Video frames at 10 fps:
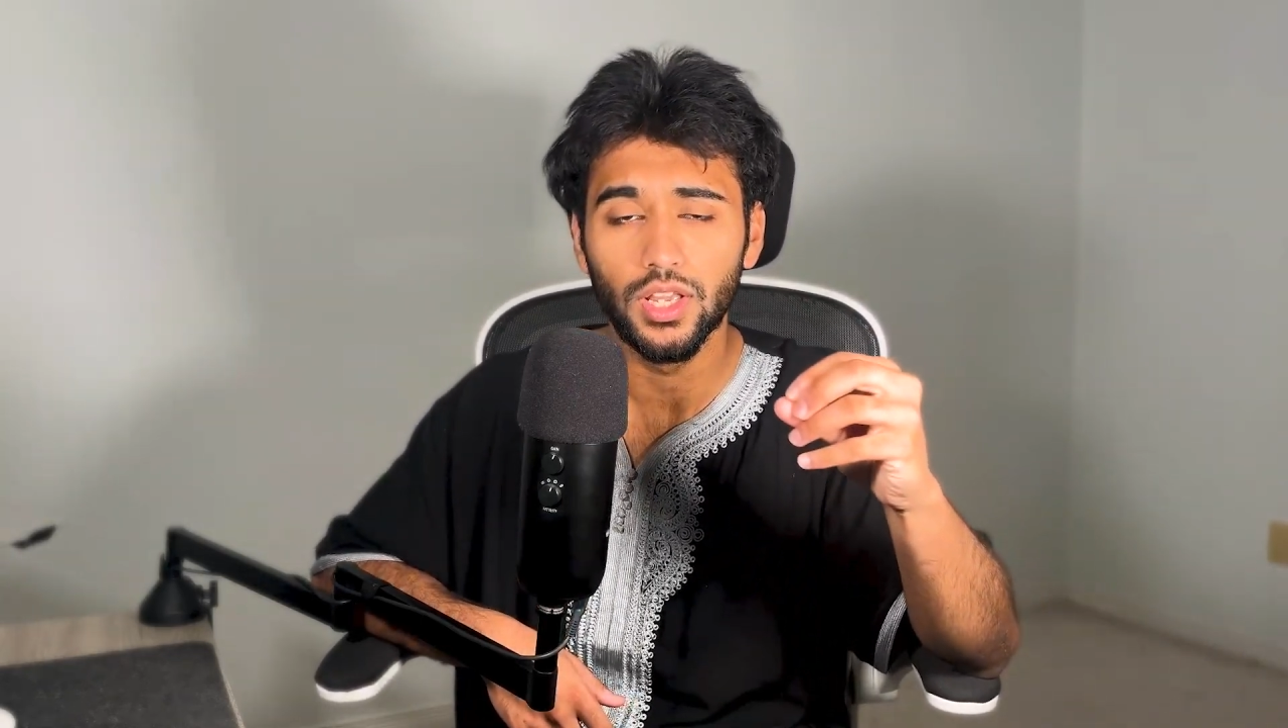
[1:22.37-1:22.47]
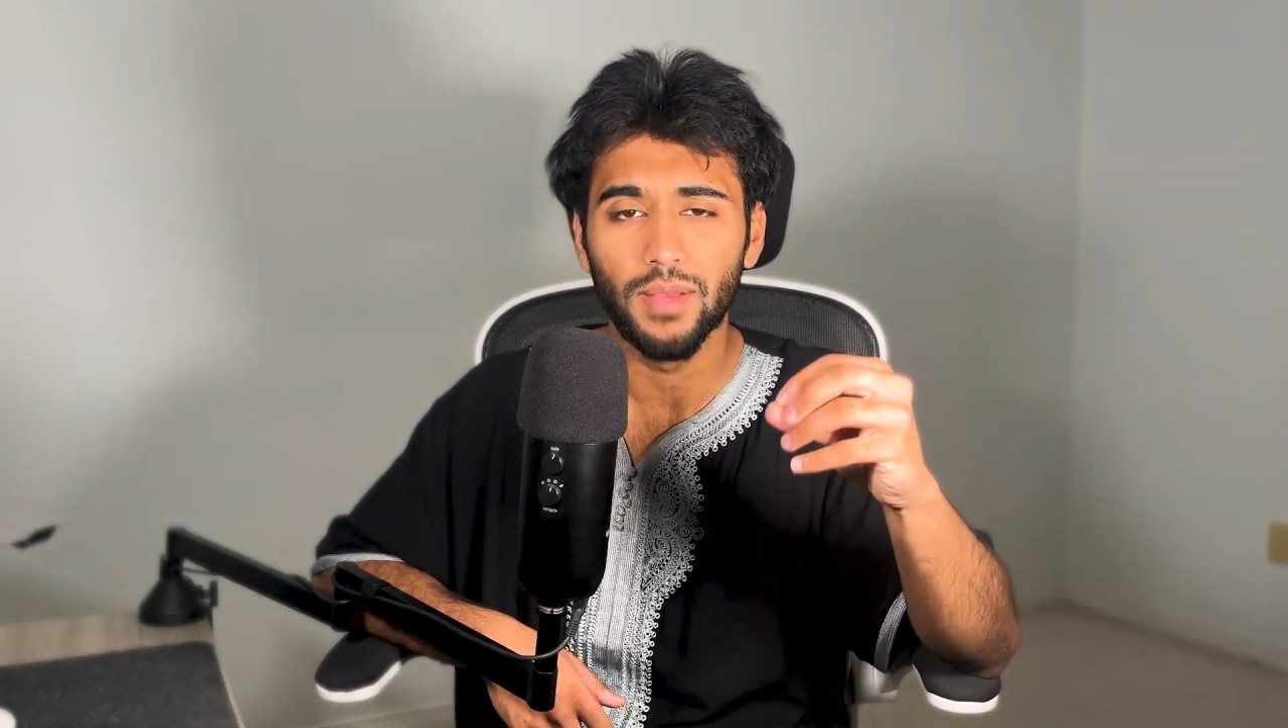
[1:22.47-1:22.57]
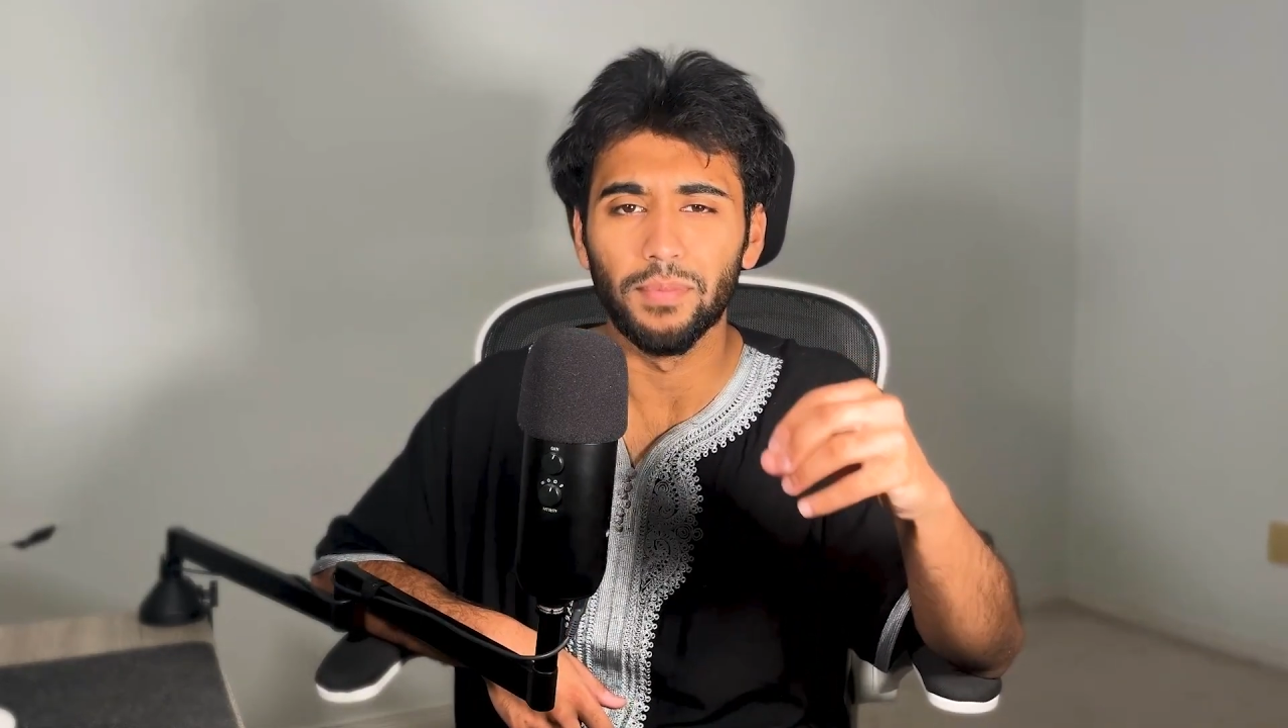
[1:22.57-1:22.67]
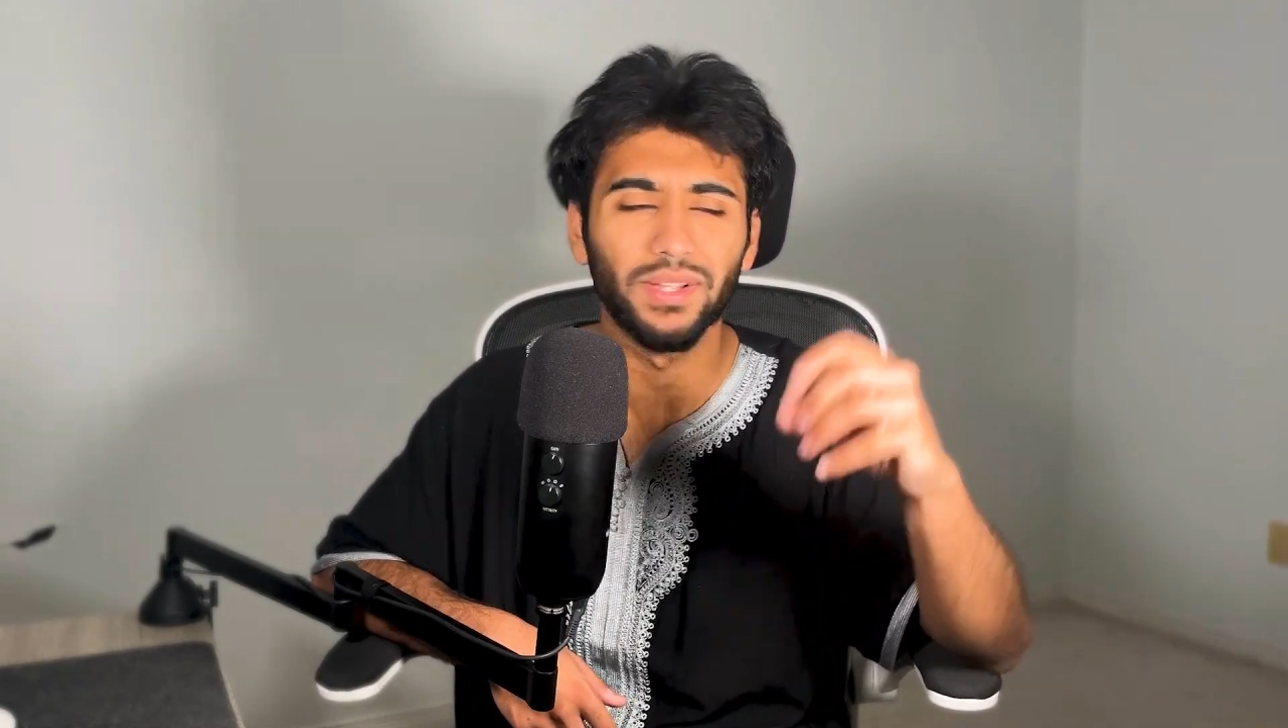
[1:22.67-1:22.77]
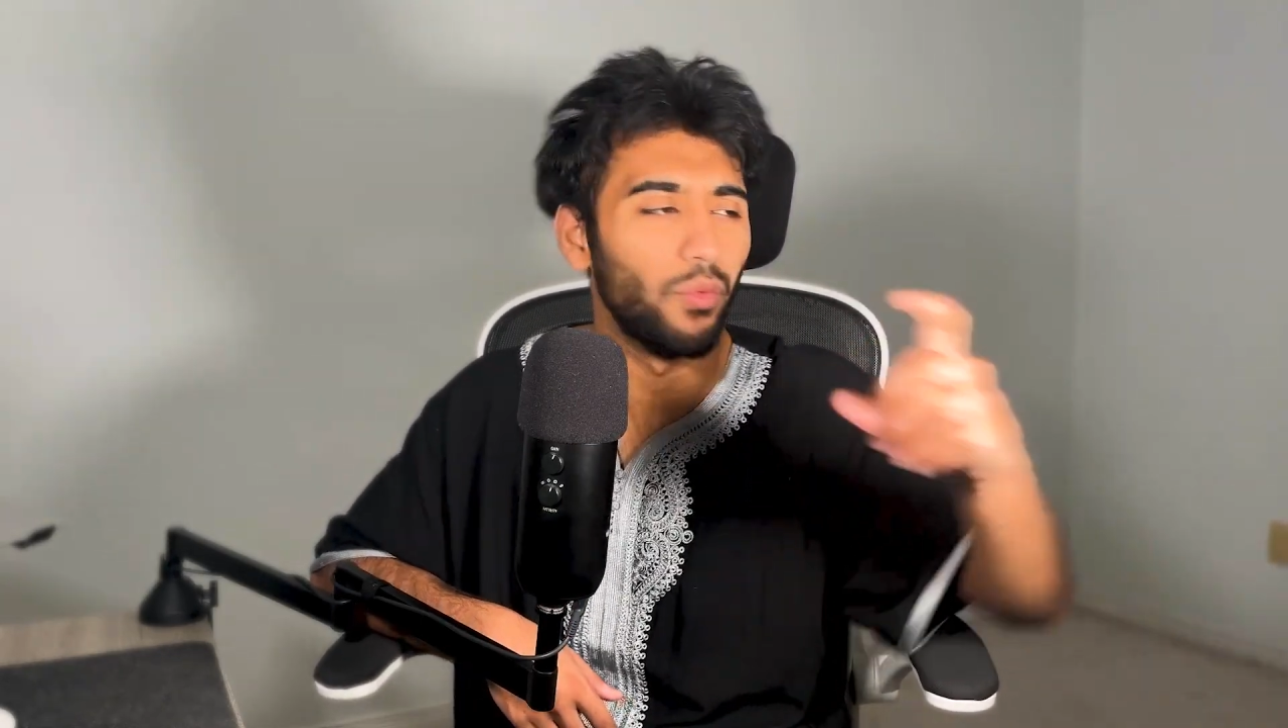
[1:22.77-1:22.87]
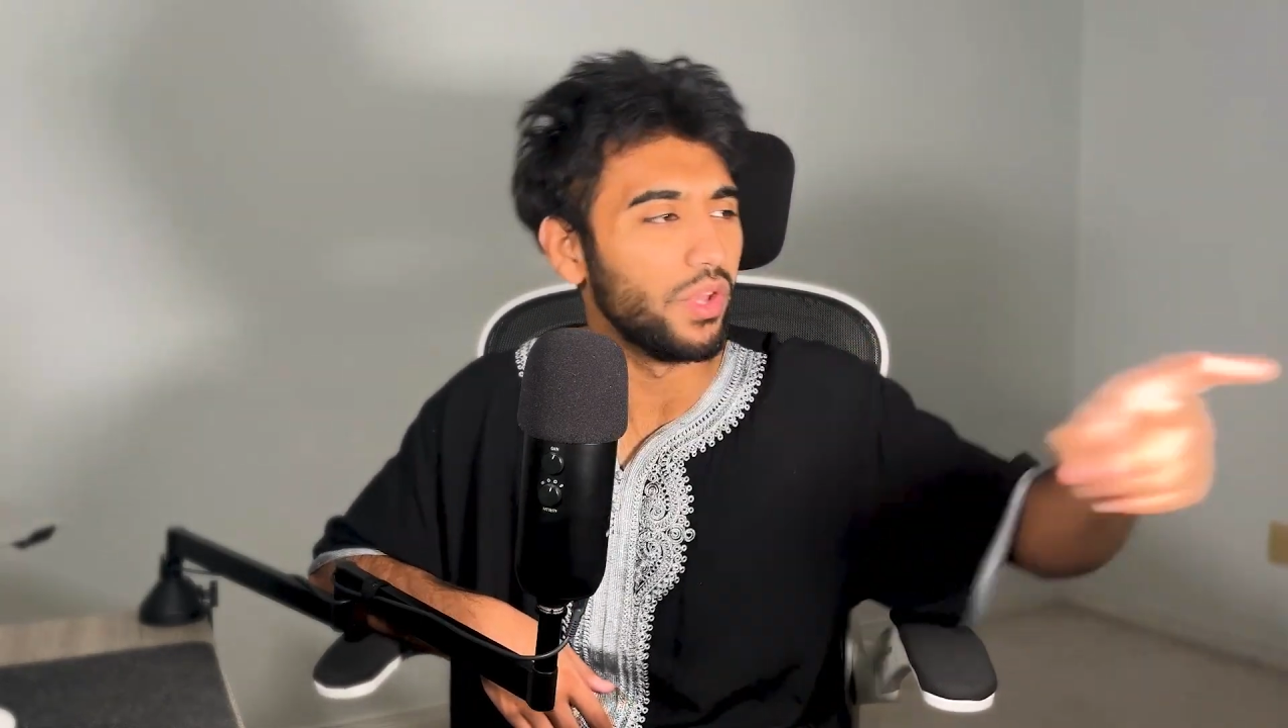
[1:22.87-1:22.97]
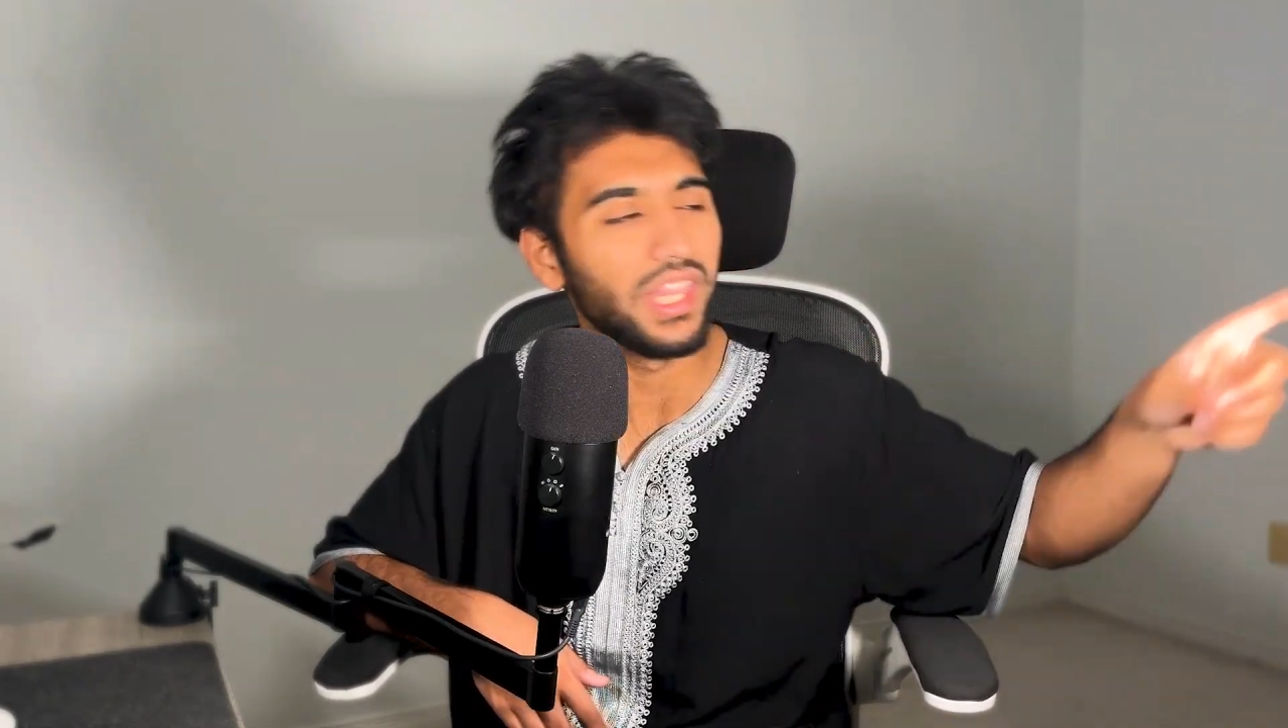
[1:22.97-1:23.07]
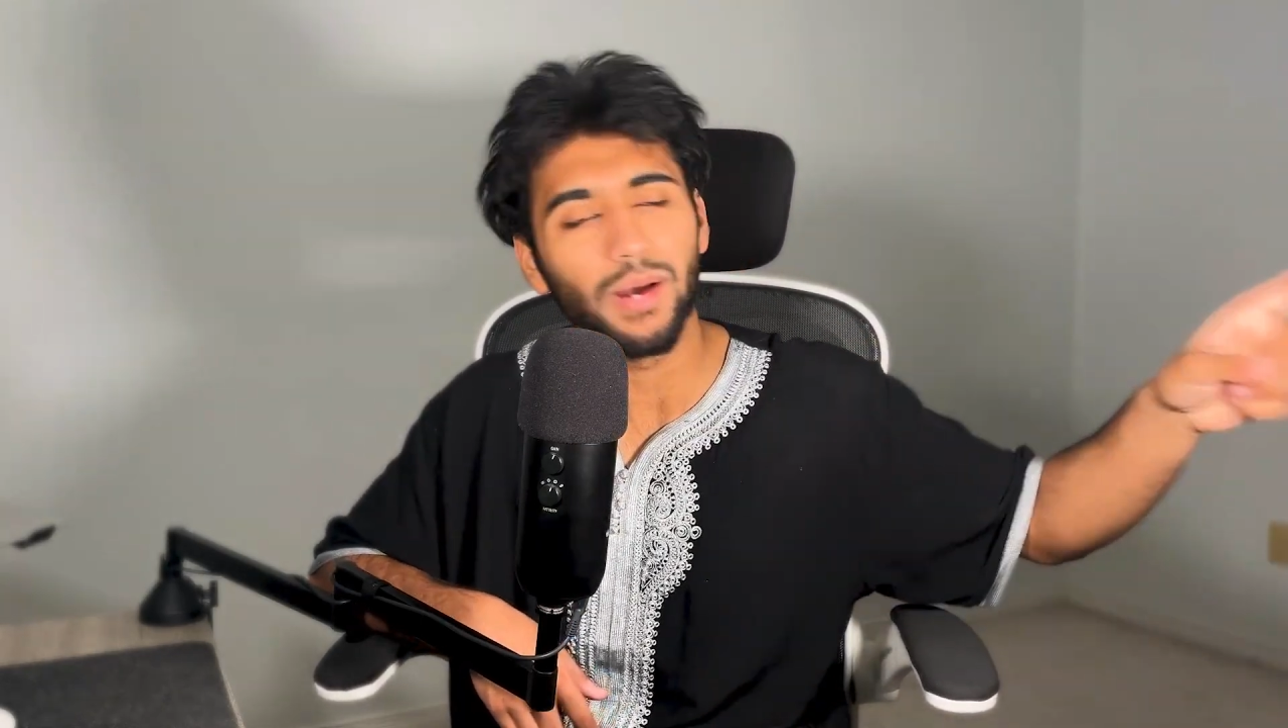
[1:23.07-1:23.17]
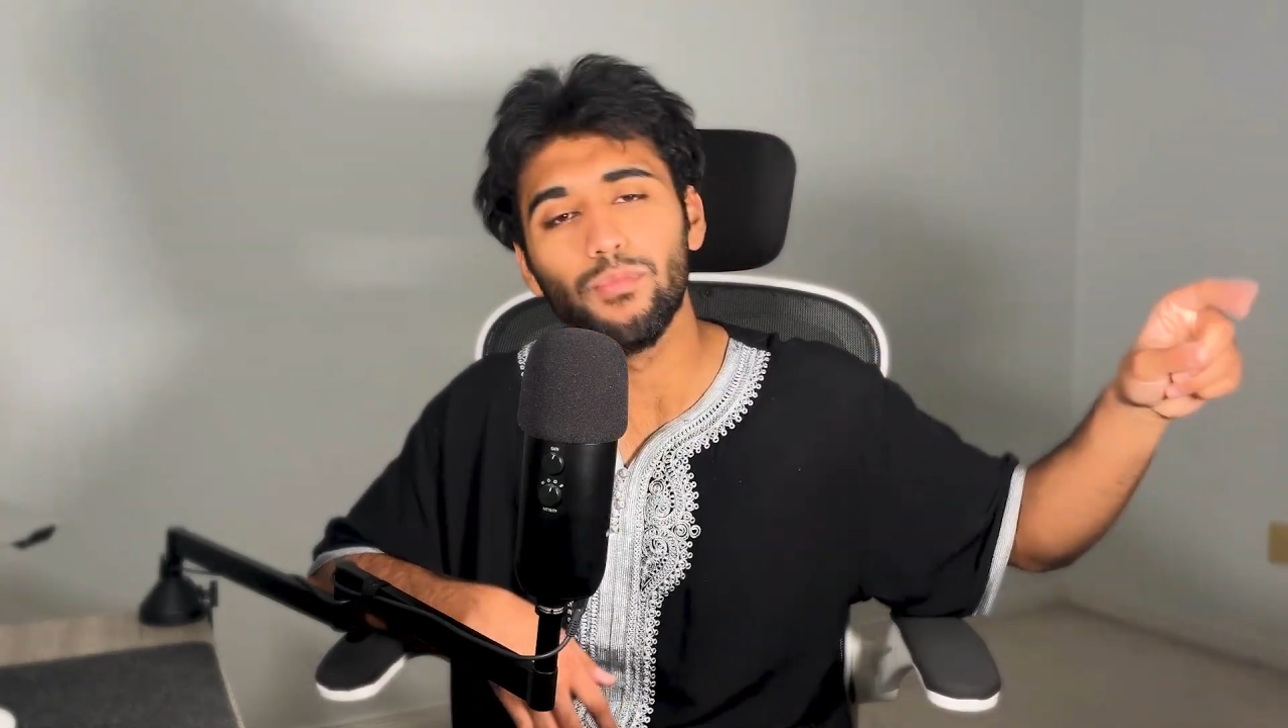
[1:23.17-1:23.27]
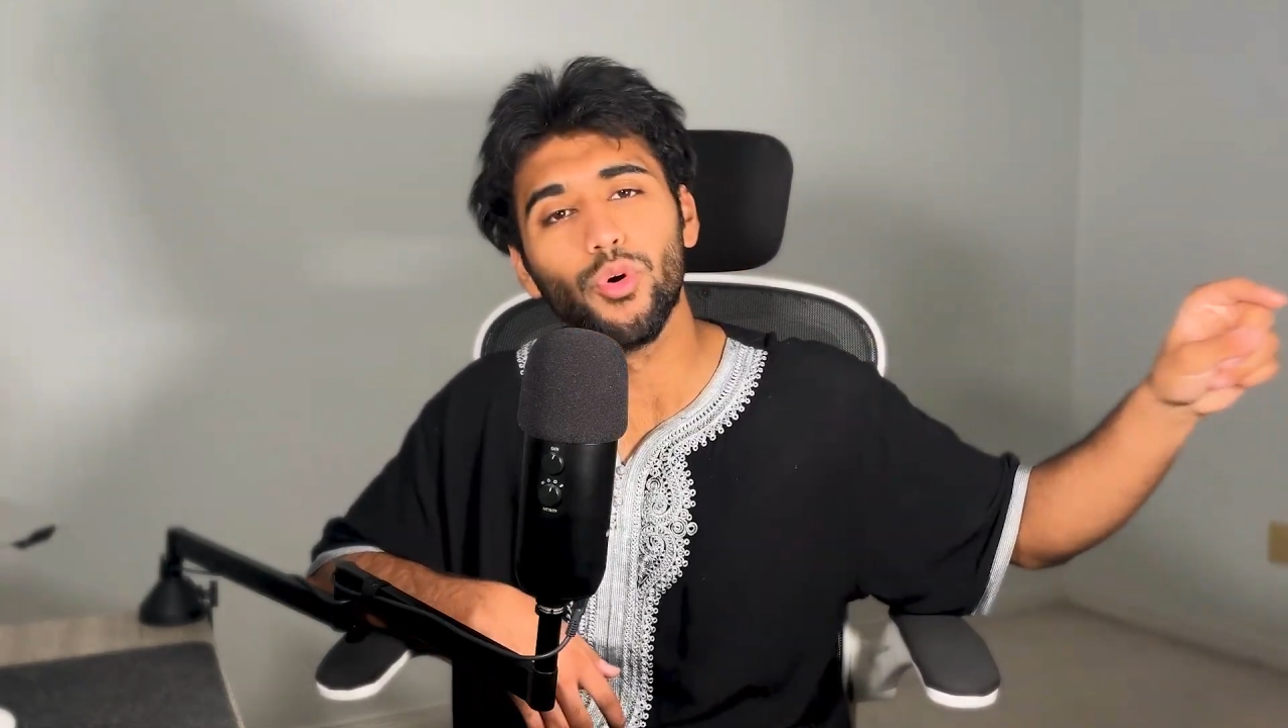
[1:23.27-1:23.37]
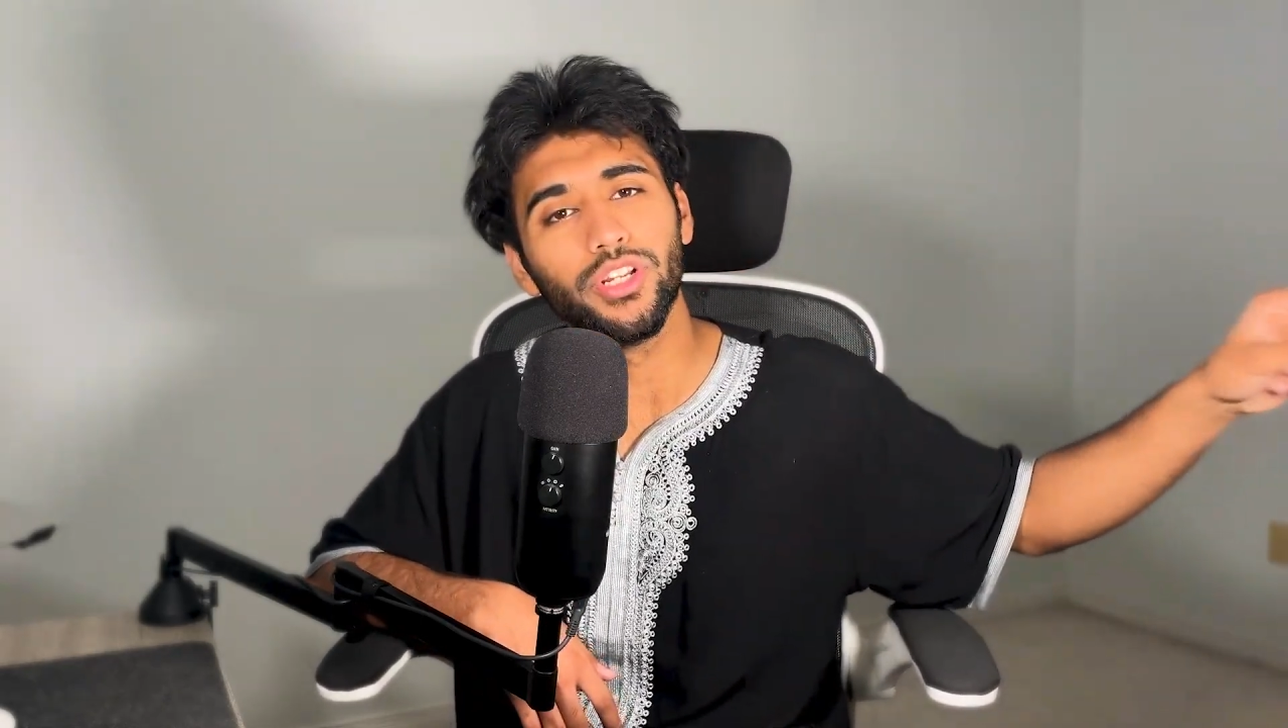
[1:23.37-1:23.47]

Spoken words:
But when that morning